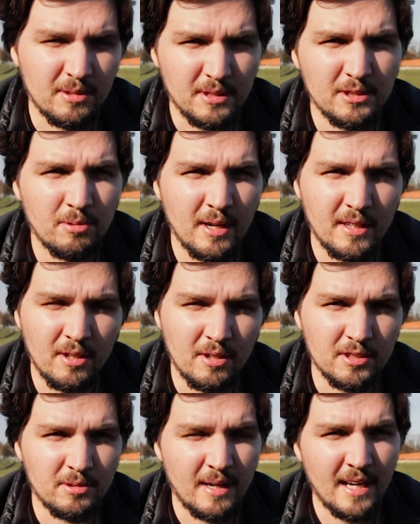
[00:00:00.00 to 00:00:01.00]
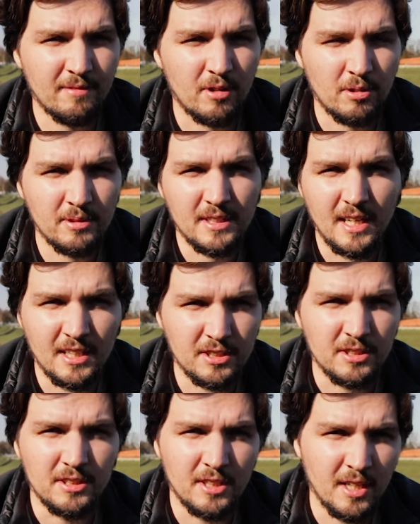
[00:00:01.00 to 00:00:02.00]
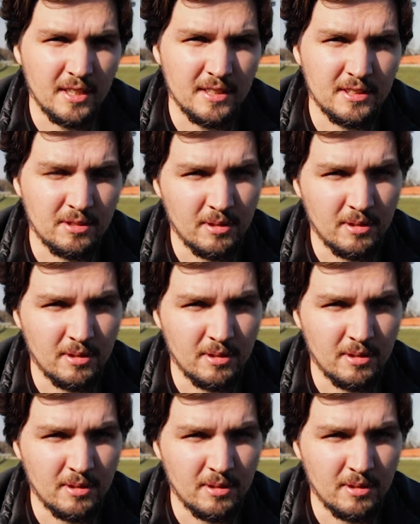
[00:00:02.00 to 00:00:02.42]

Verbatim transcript: so it's quite long, so I have already actually done it.